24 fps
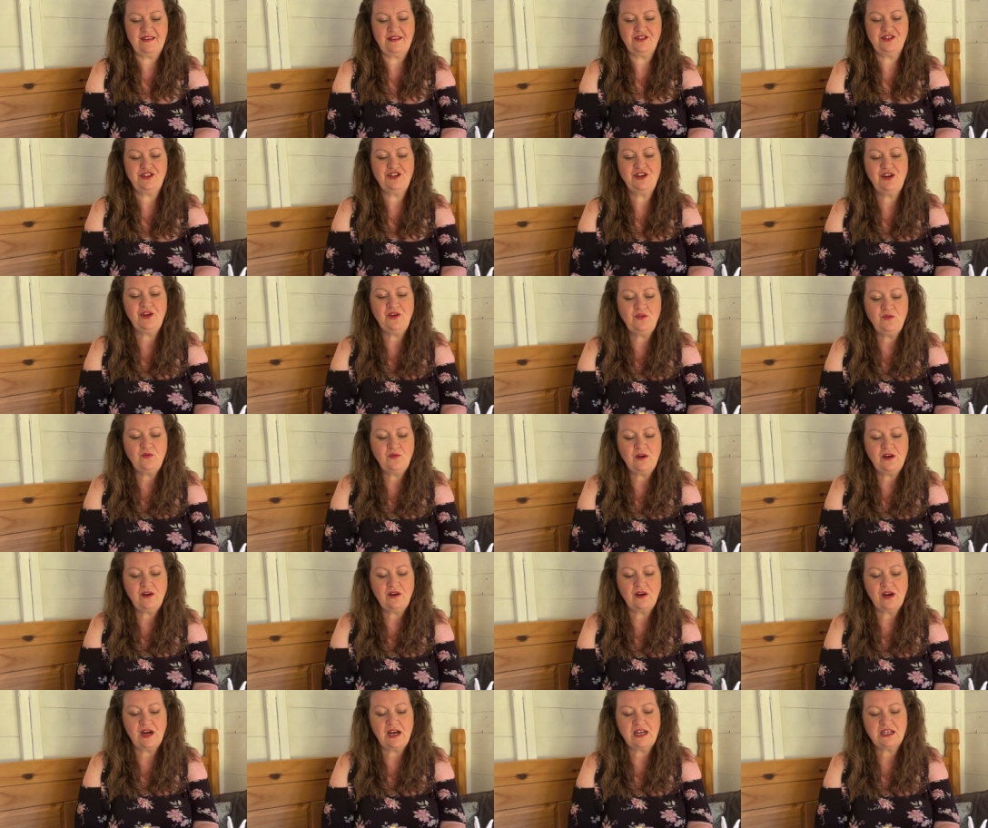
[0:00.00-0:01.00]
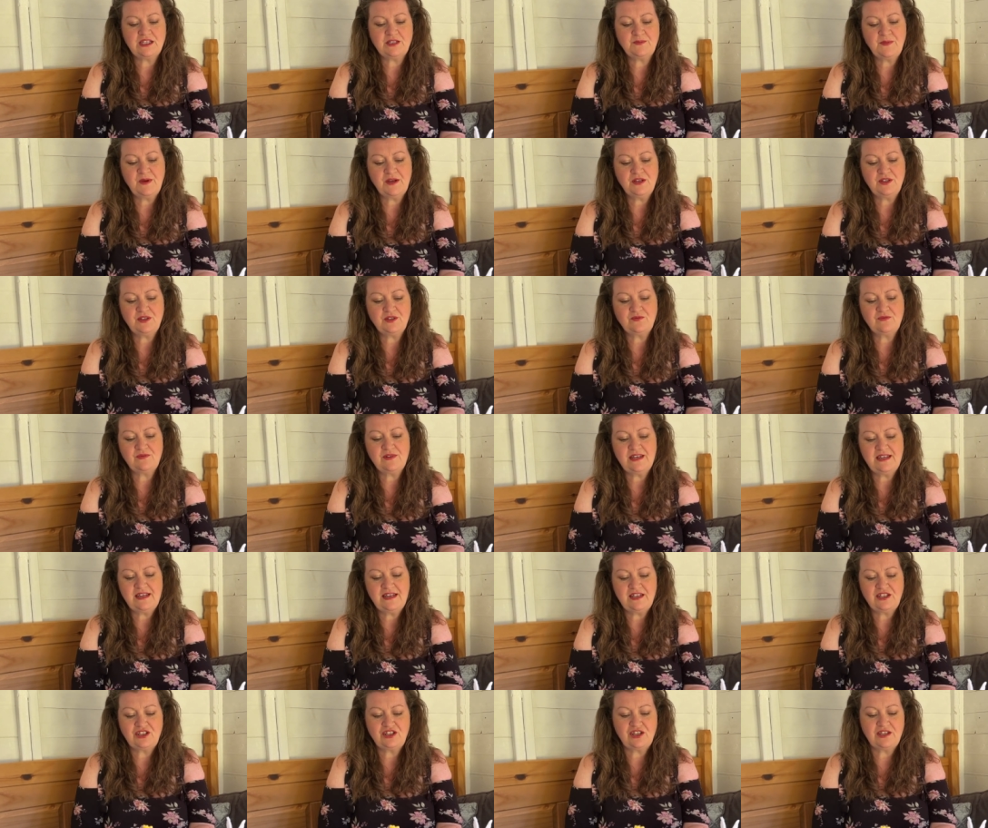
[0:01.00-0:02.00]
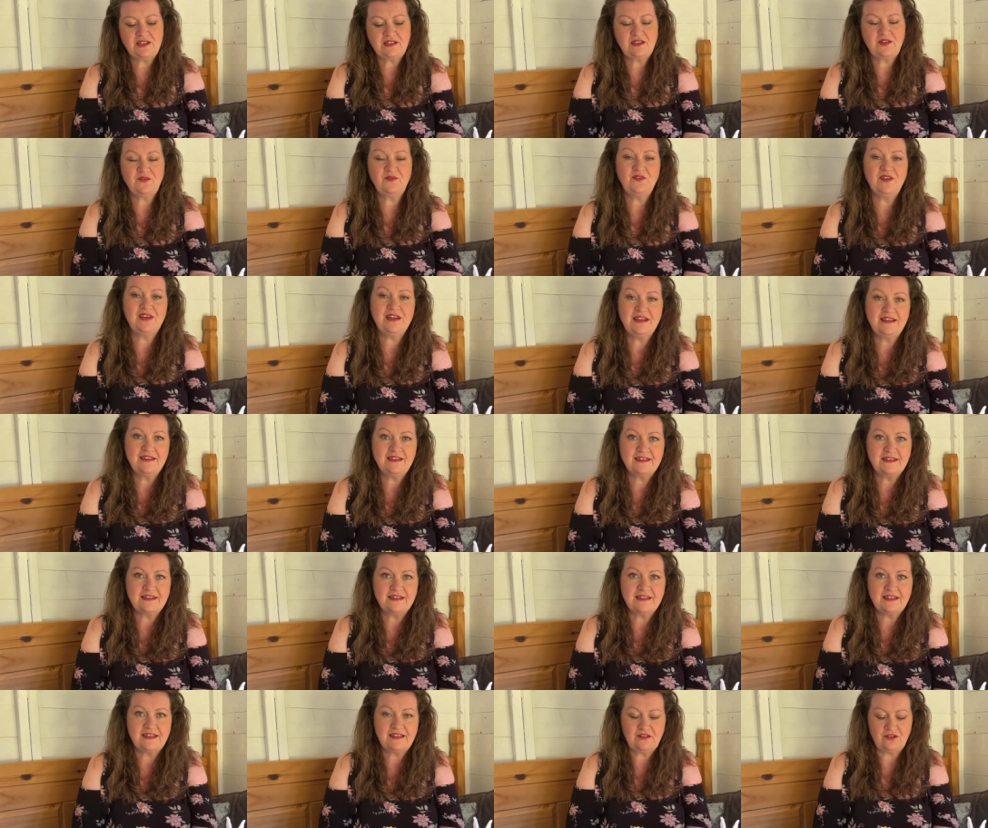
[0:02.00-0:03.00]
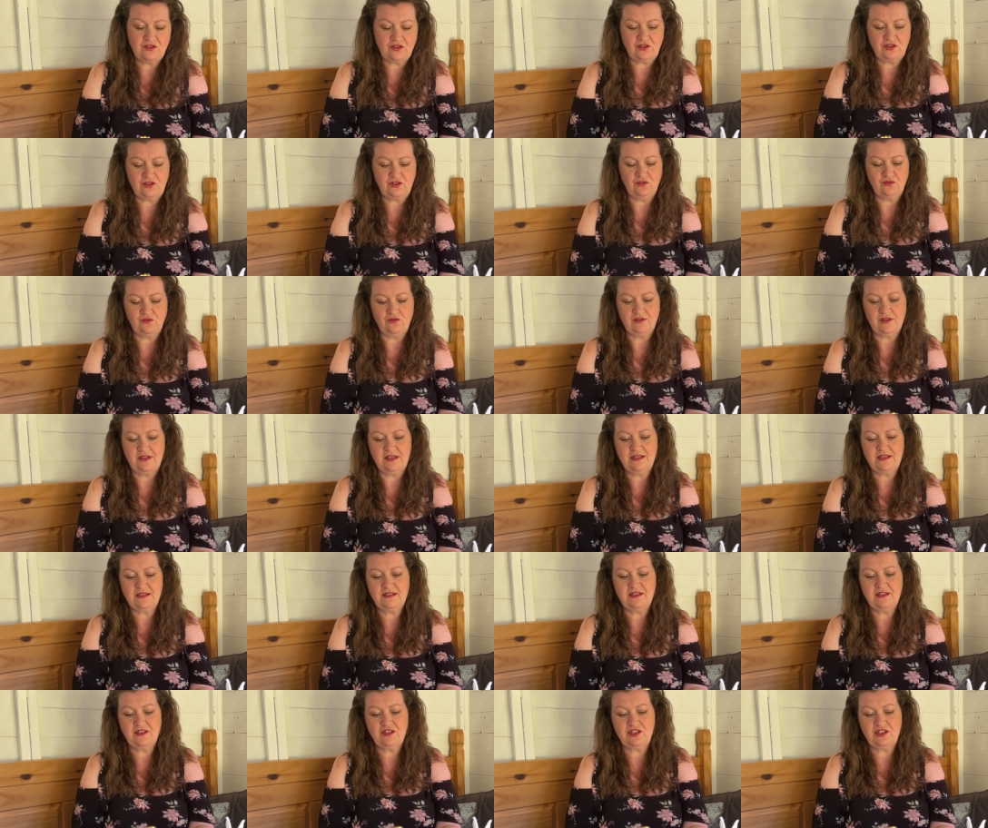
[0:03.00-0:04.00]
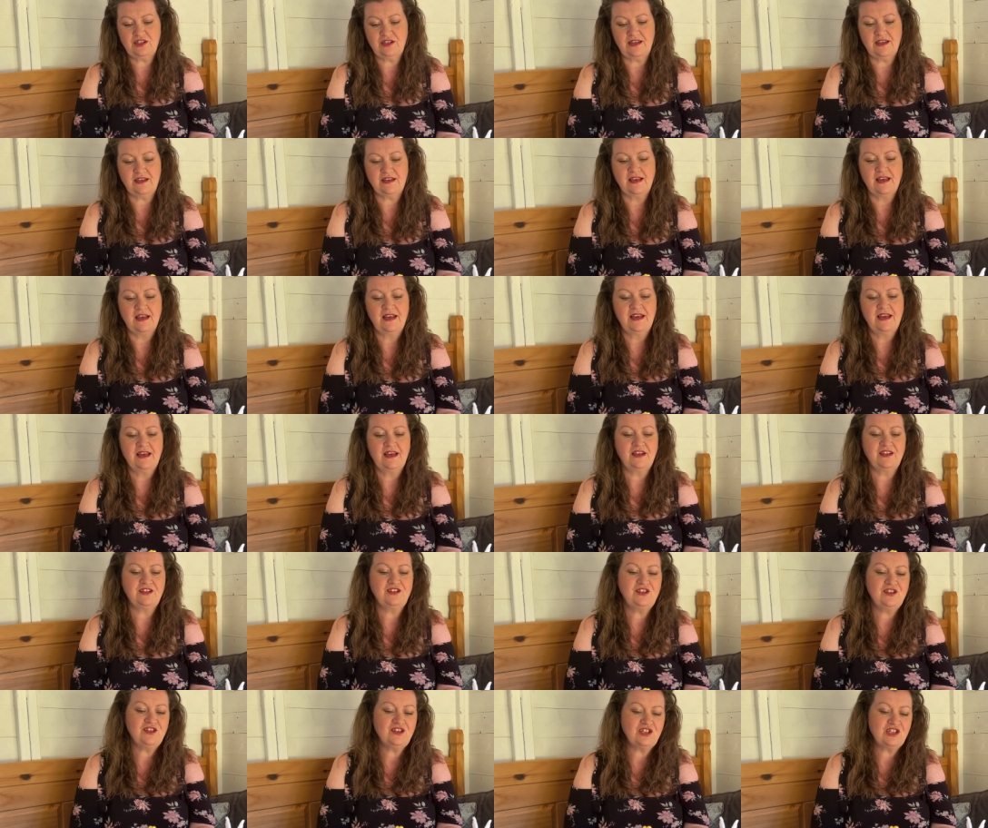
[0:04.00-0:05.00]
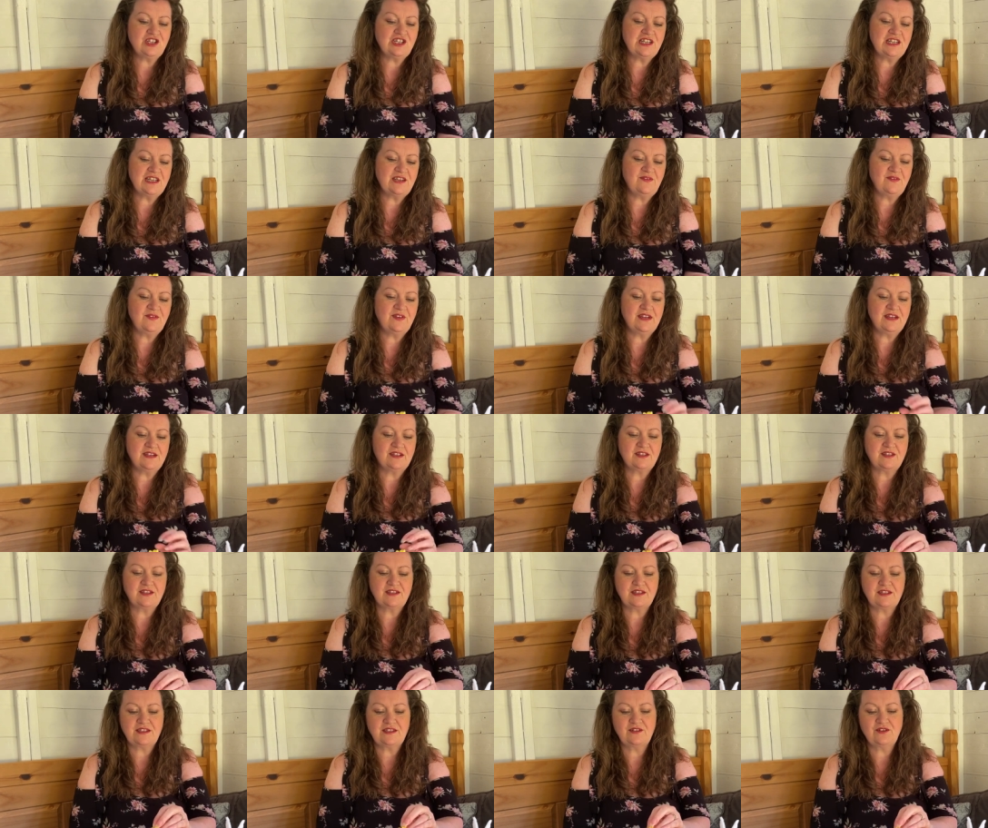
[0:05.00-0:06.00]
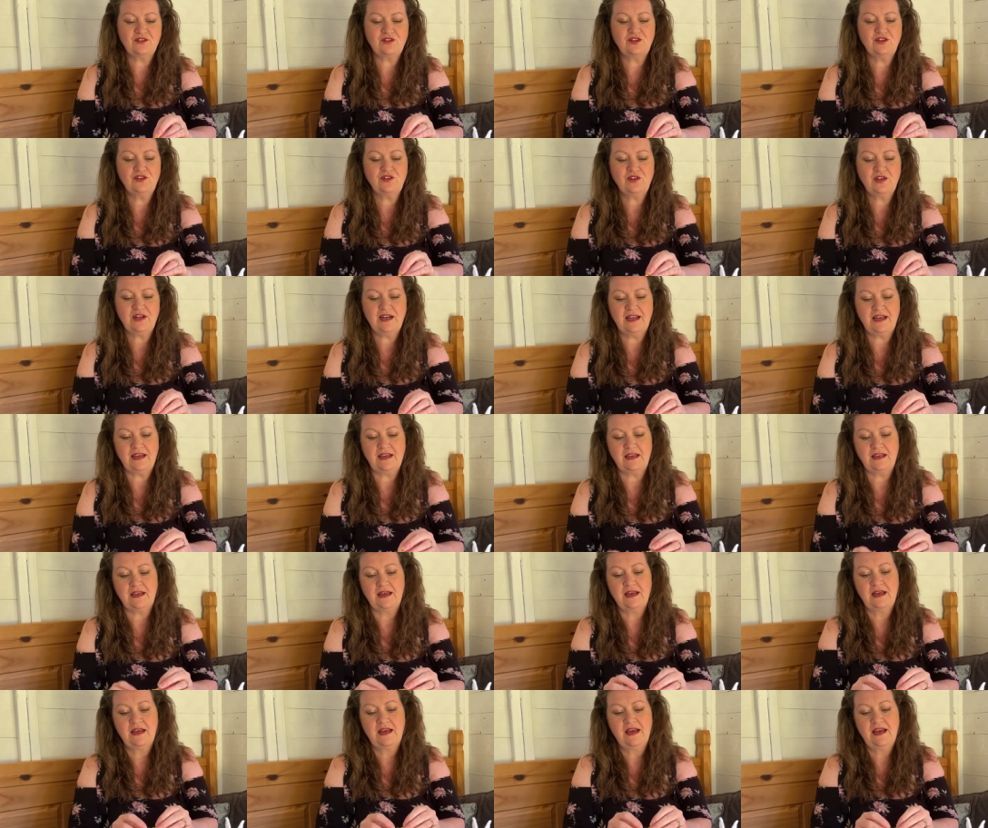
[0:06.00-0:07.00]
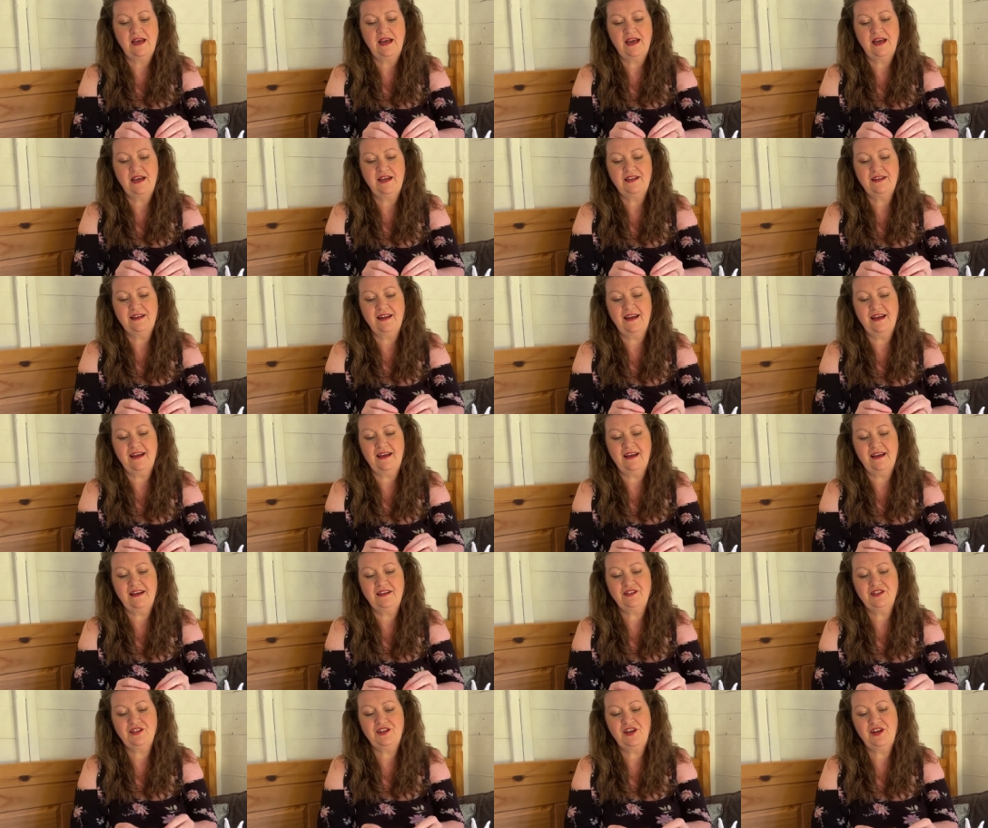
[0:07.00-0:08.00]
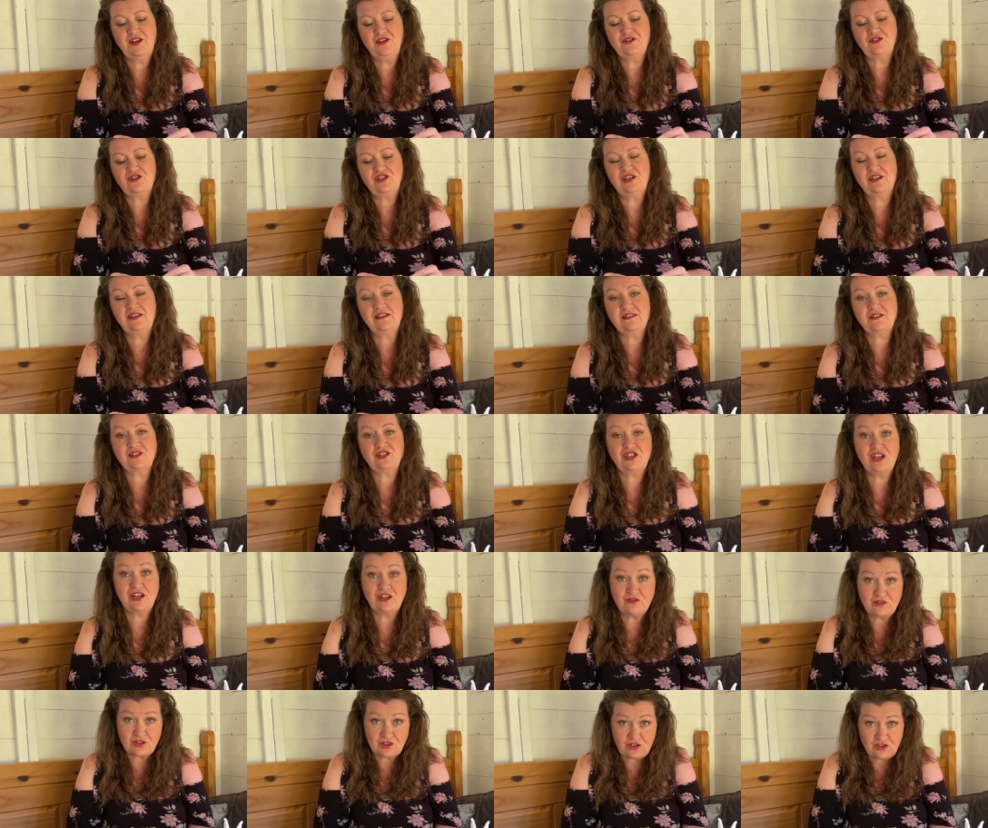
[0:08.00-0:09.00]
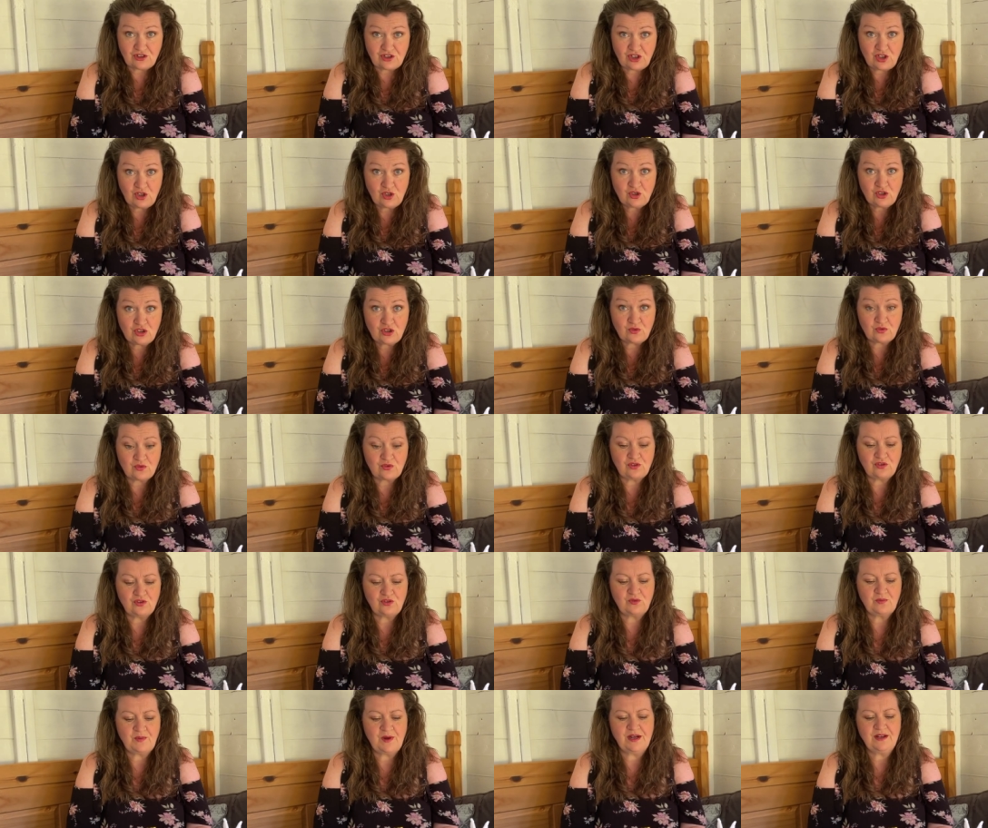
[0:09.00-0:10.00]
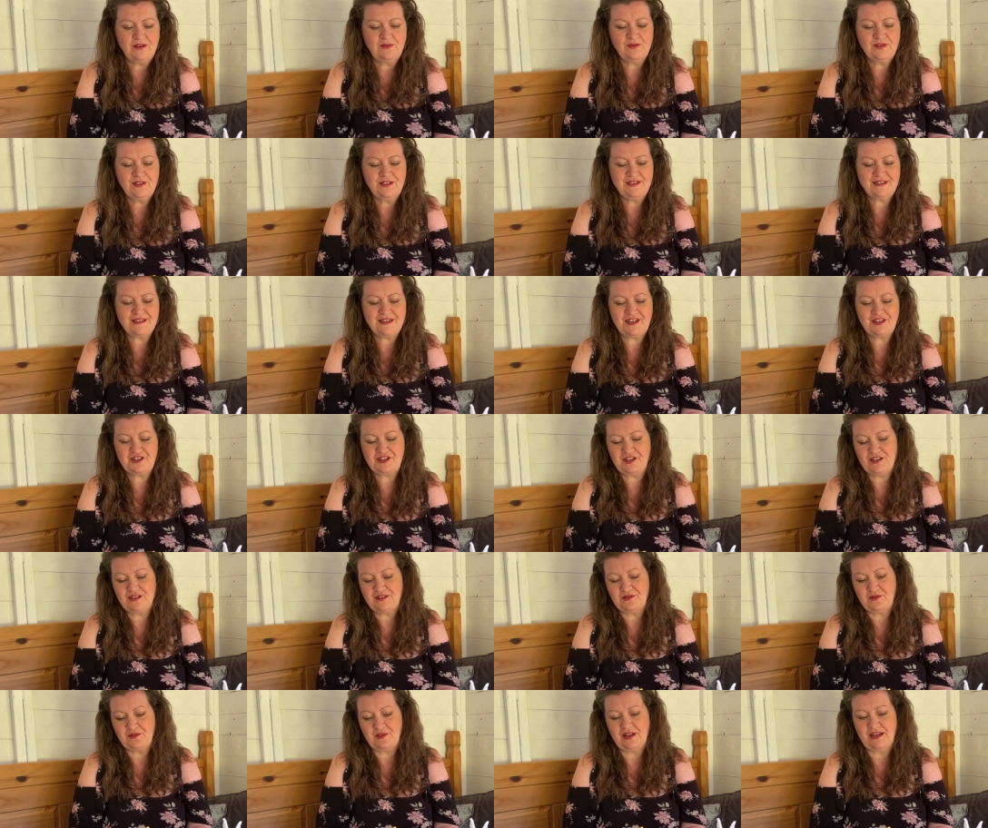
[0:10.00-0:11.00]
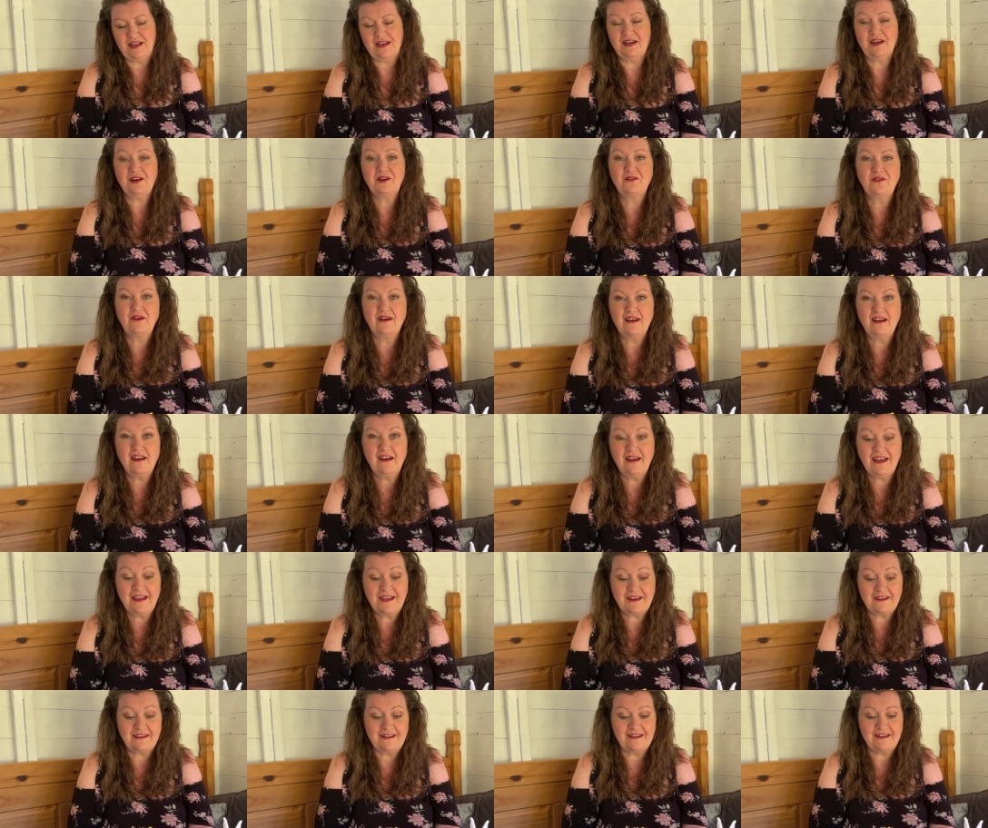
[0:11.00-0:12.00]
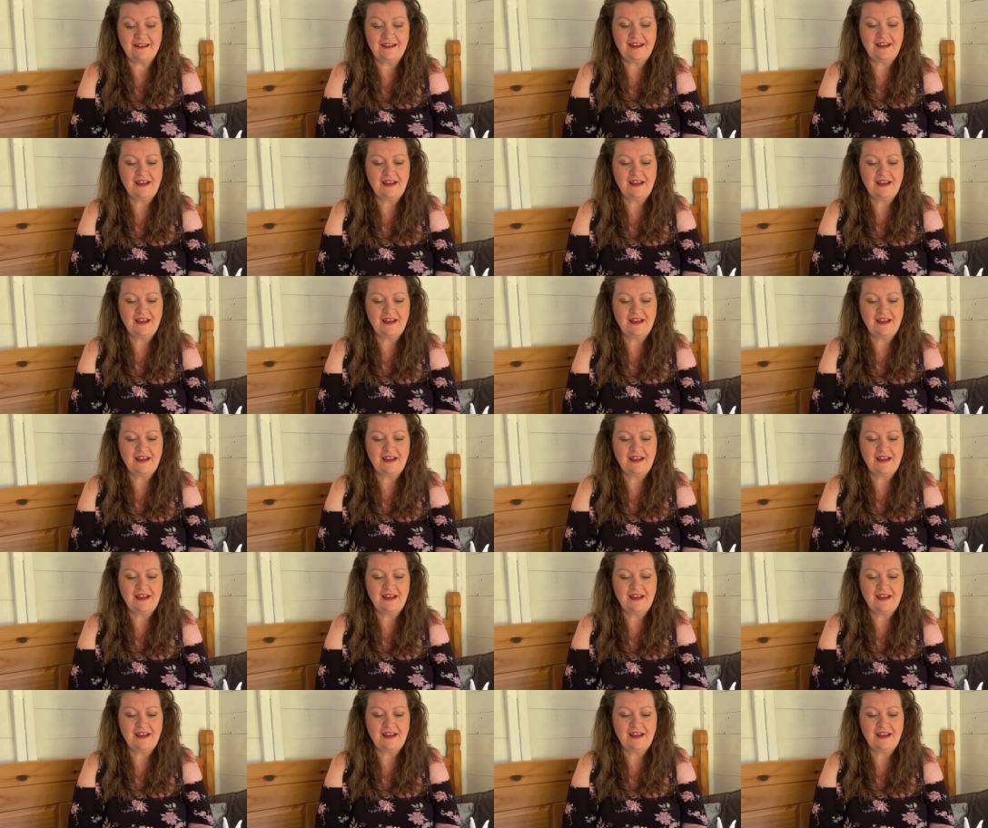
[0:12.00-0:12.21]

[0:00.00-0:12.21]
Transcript: do you know what? I suppose really she's the villain in the story, isn't she? And usually villains look ugly. And I don't know, she, she looks unusual, but I wouldn't say she's ugly. I quite like her.